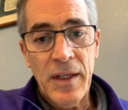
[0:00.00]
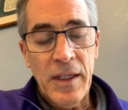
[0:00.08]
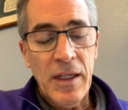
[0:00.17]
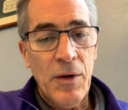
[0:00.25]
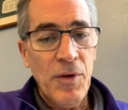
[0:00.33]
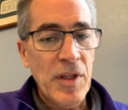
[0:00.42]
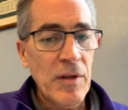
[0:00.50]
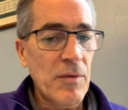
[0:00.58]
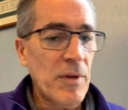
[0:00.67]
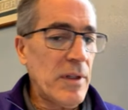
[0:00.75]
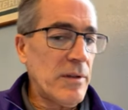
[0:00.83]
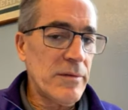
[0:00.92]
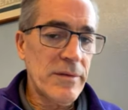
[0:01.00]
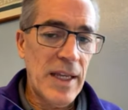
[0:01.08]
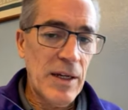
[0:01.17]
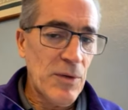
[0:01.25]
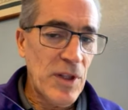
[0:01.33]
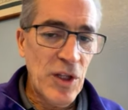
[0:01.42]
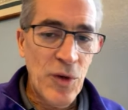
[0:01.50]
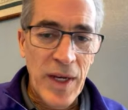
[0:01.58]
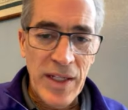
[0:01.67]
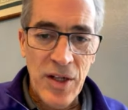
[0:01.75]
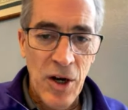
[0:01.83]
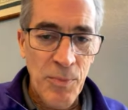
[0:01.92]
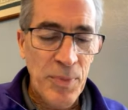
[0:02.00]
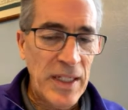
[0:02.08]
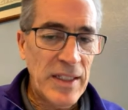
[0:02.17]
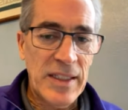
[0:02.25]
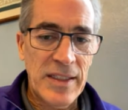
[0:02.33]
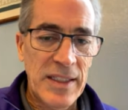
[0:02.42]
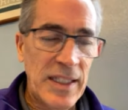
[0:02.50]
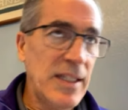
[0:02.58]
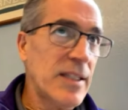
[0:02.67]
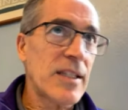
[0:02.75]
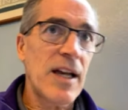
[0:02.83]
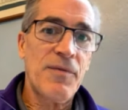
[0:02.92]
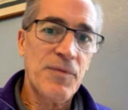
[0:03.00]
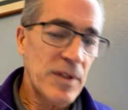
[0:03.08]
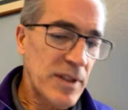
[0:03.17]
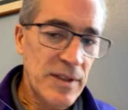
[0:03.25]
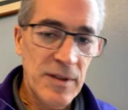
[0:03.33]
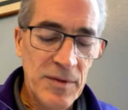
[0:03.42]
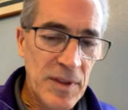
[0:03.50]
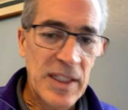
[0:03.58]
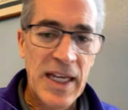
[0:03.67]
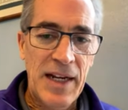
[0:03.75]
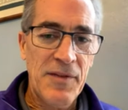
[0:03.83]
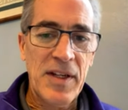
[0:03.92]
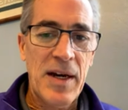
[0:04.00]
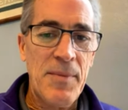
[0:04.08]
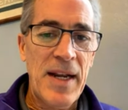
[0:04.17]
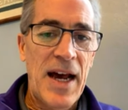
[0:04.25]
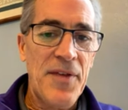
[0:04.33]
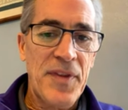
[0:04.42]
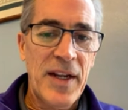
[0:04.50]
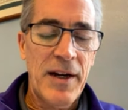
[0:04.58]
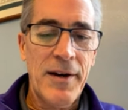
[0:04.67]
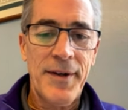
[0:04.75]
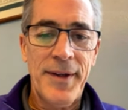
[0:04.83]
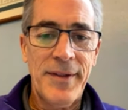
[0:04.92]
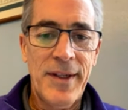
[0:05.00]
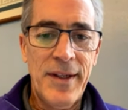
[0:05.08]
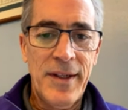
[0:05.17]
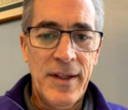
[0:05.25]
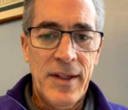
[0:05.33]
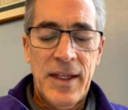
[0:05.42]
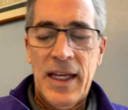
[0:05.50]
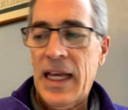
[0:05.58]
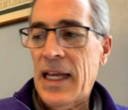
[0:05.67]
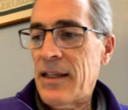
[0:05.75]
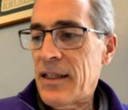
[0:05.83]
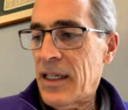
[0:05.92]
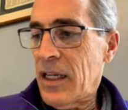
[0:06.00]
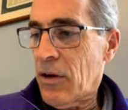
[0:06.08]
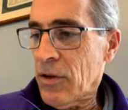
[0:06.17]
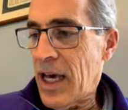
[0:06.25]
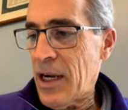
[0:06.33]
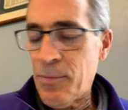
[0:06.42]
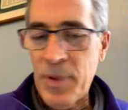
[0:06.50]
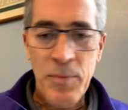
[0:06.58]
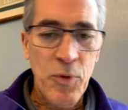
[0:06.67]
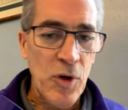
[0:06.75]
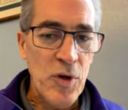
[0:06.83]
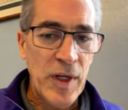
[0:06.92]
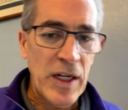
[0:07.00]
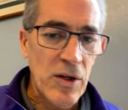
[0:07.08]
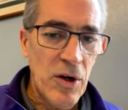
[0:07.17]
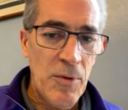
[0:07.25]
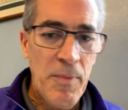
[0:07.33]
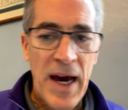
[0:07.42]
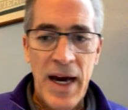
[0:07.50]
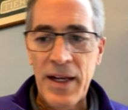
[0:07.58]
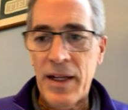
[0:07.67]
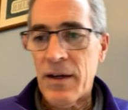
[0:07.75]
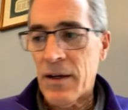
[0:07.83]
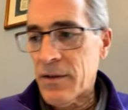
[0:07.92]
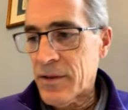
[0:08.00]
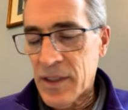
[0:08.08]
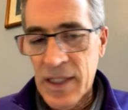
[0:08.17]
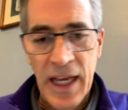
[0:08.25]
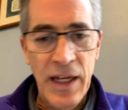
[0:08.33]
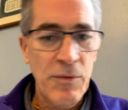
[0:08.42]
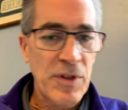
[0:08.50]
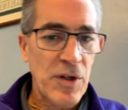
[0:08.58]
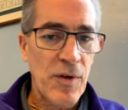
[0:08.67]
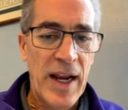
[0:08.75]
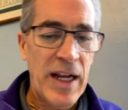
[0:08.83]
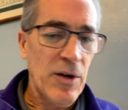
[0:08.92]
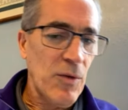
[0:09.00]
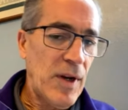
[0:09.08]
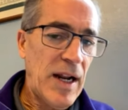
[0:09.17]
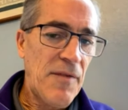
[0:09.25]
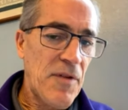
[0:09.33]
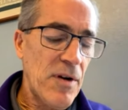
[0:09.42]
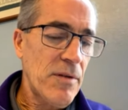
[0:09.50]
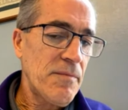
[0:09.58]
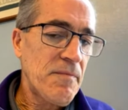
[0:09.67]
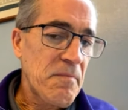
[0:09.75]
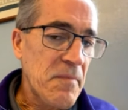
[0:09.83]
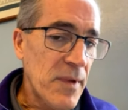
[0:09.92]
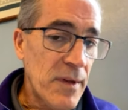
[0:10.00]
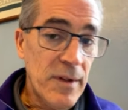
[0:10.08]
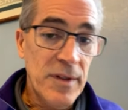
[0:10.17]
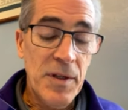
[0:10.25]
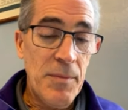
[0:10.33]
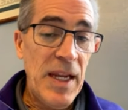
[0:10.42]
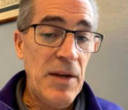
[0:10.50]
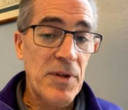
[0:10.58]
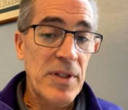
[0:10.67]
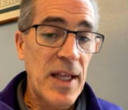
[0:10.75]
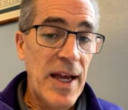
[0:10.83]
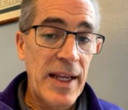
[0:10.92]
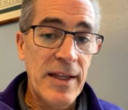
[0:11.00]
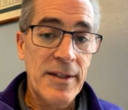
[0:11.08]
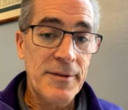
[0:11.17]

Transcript: you know, when the USRPT stuff was kind of coming out there and, you know, a lot of people were critical about it or saying it was great or whatever. To me, it was like,